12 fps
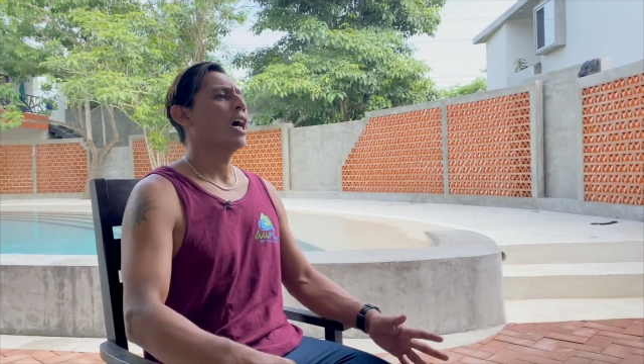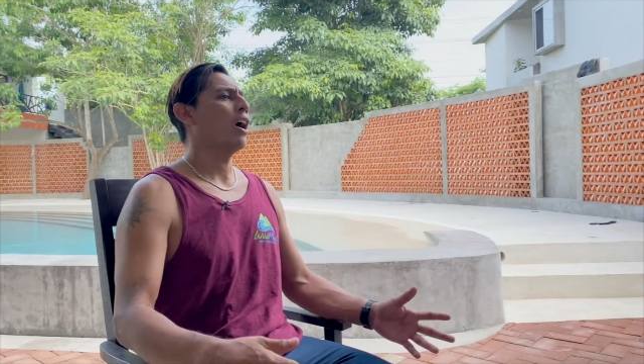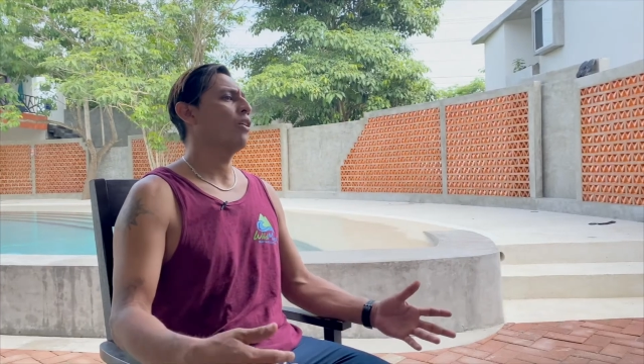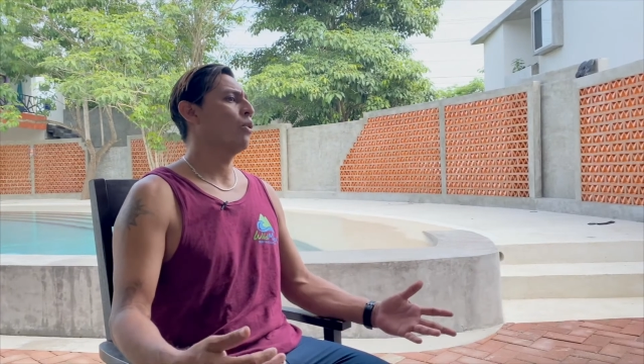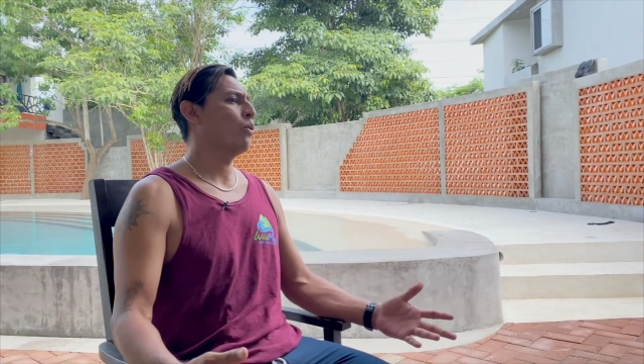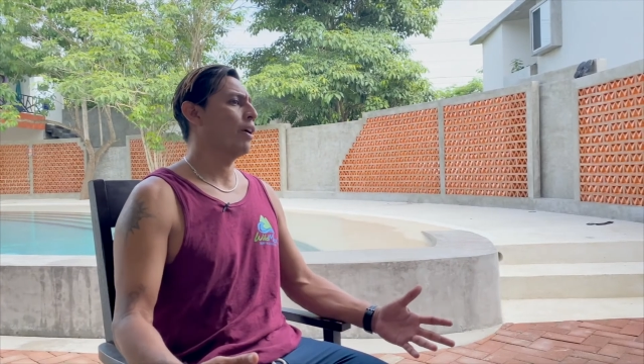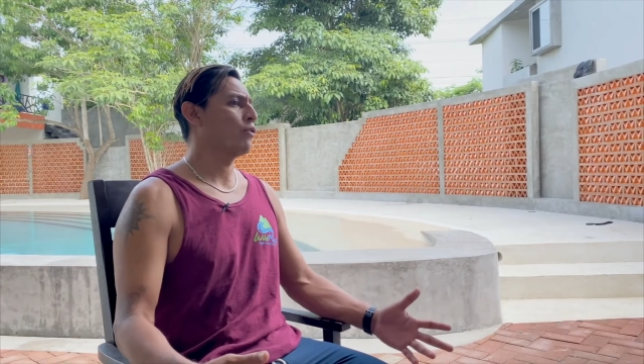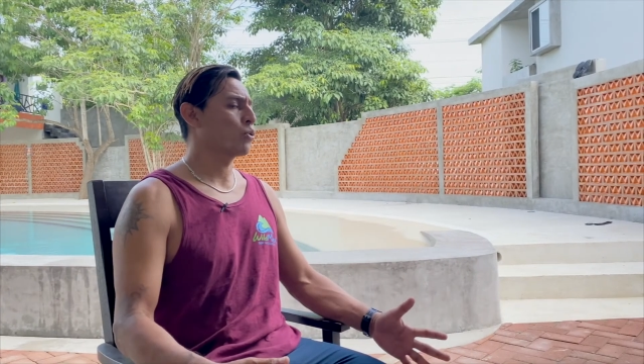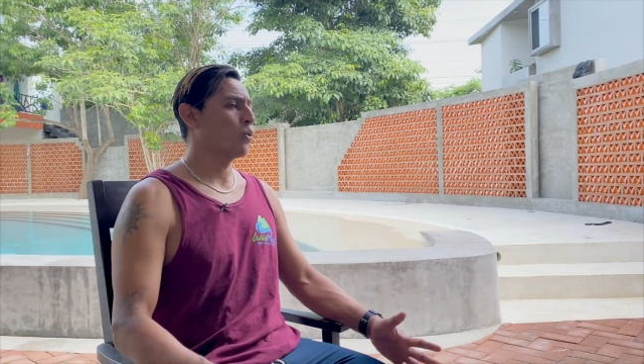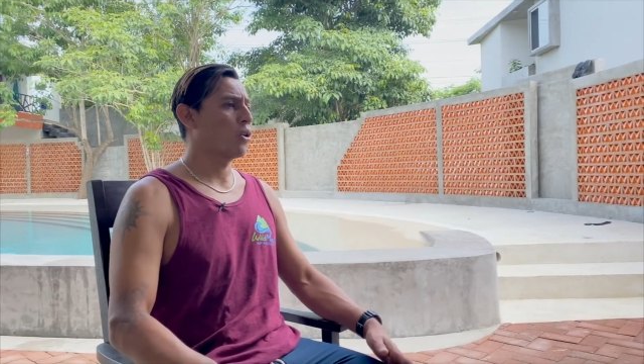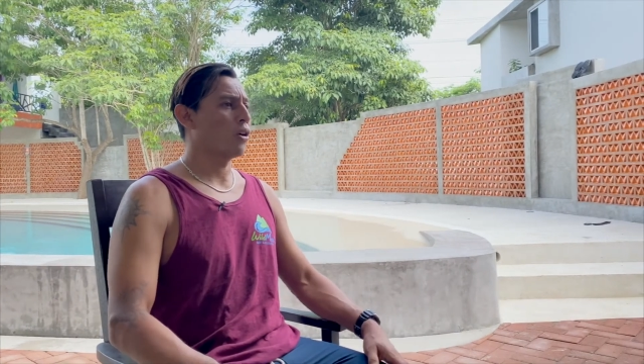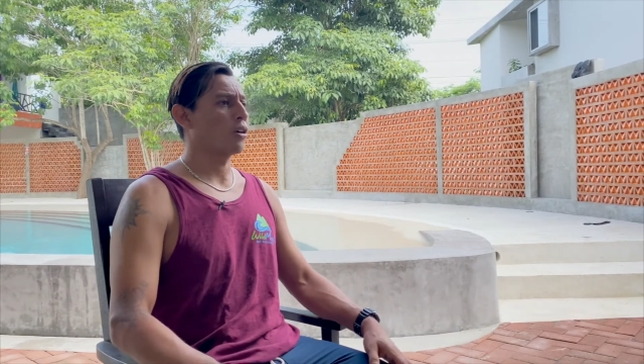how the waves
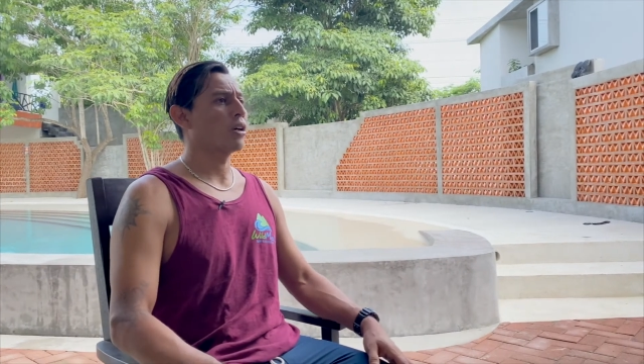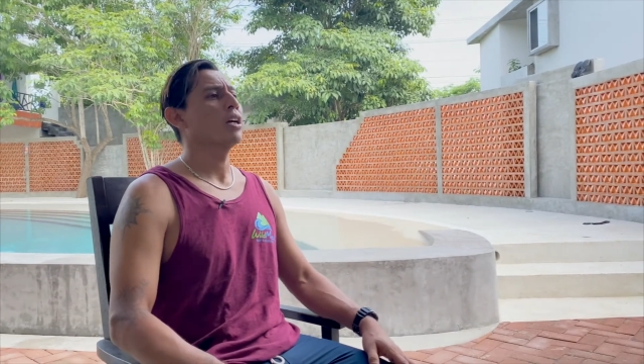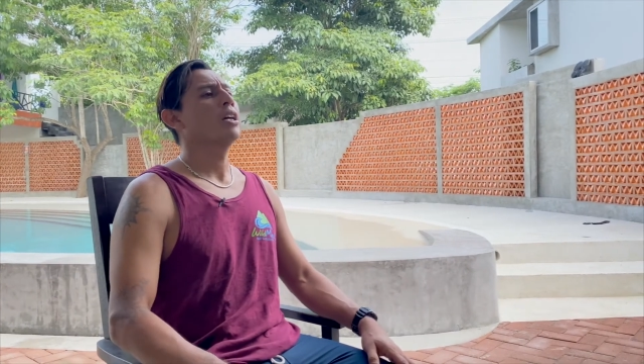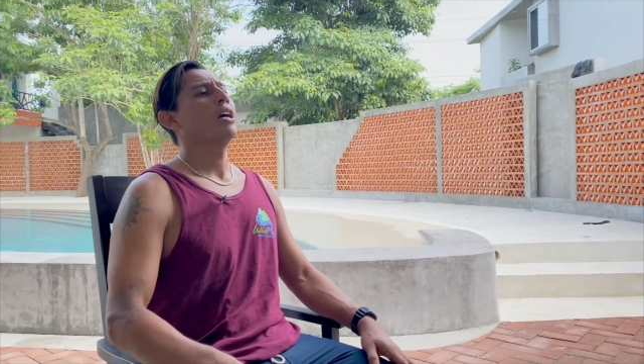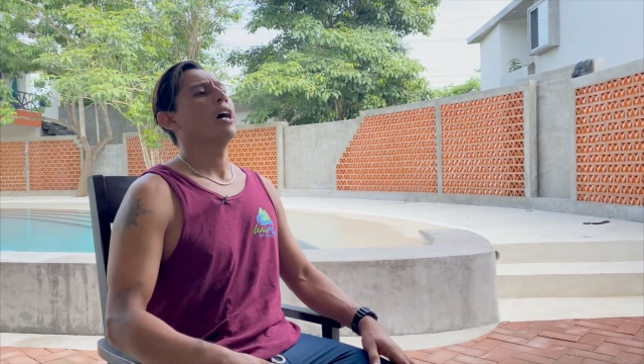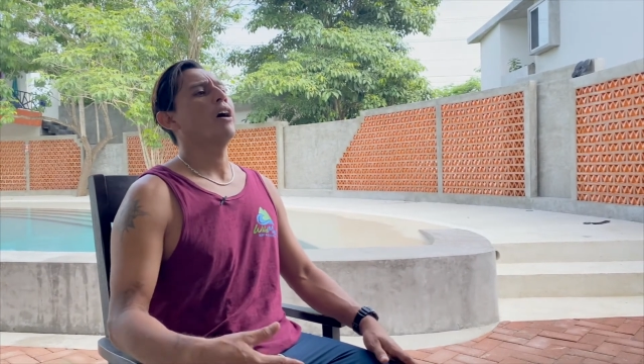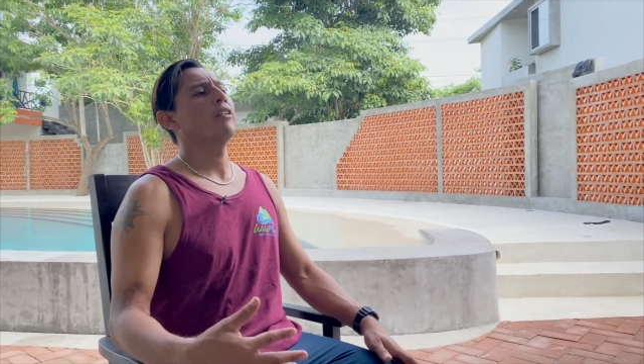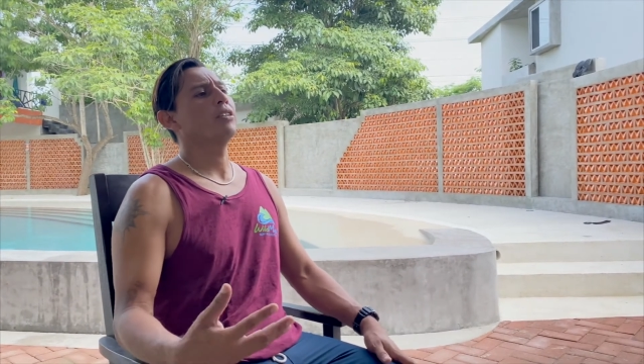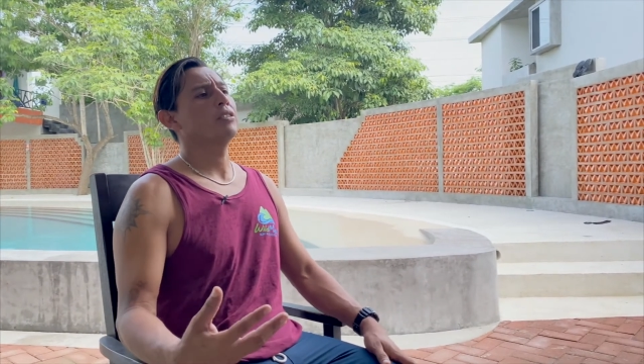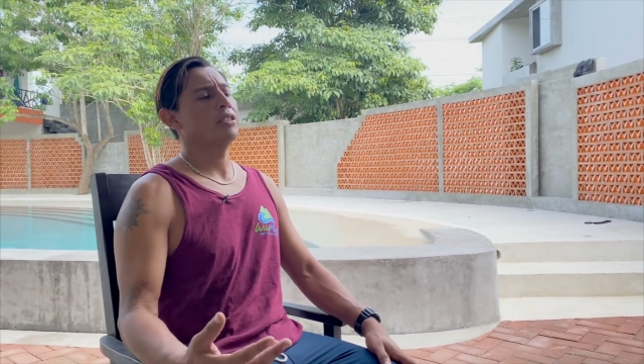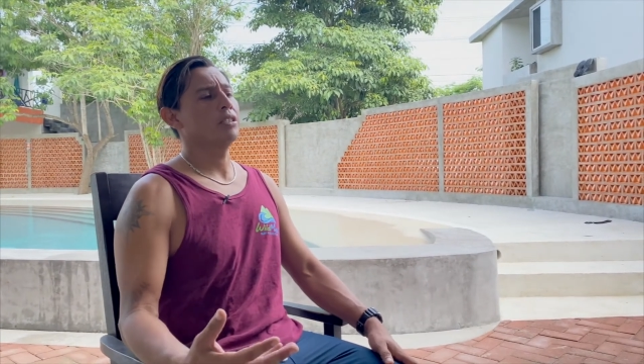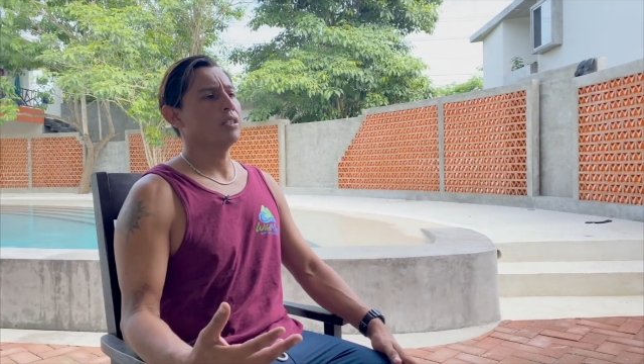work, how
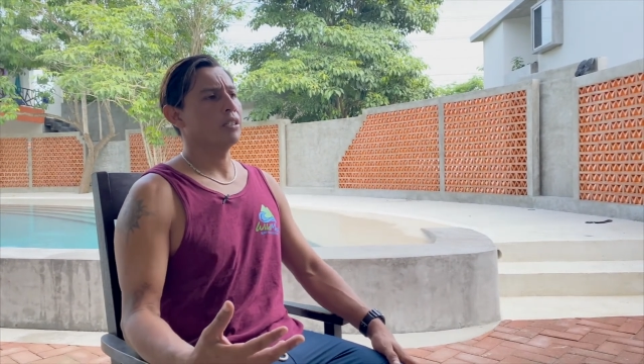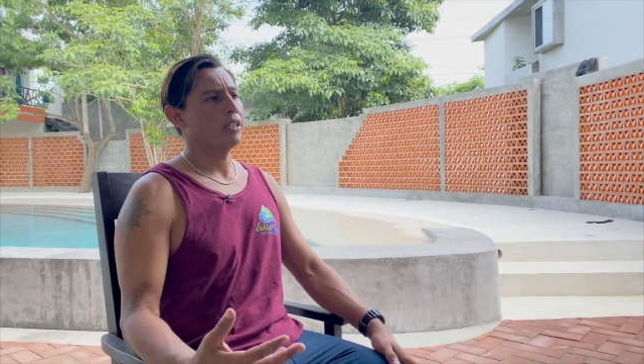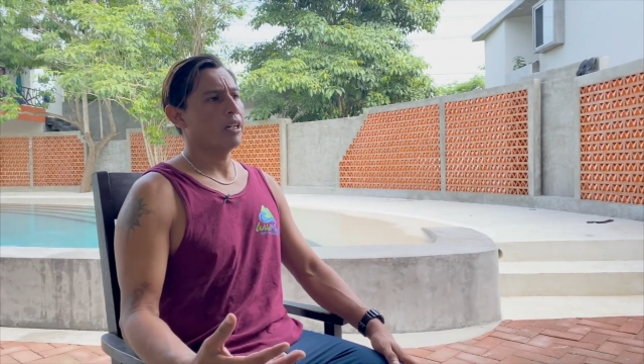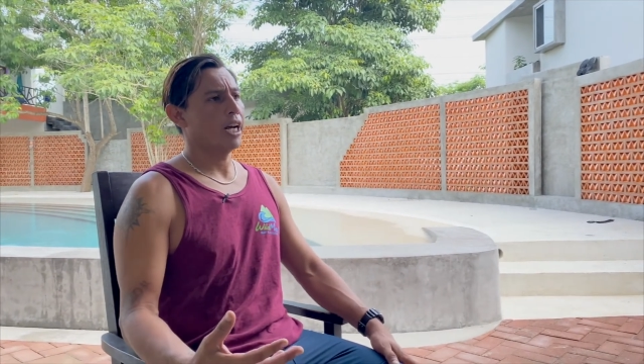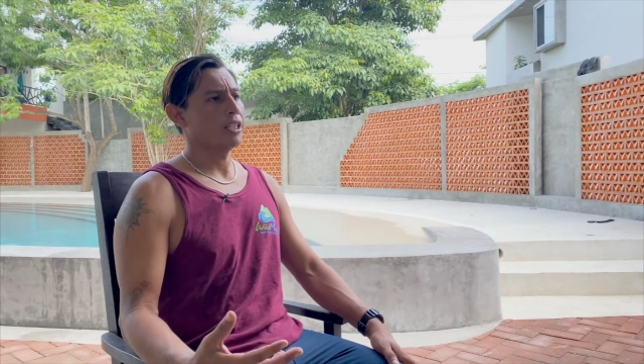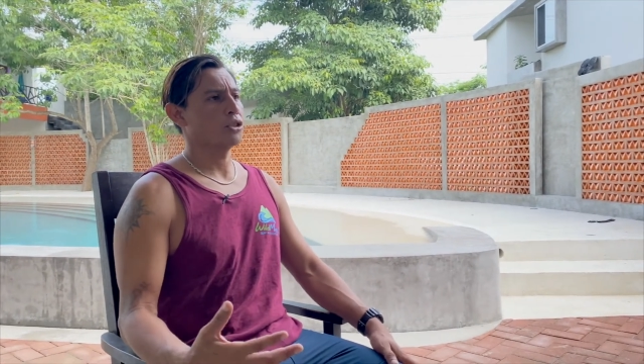does the uh,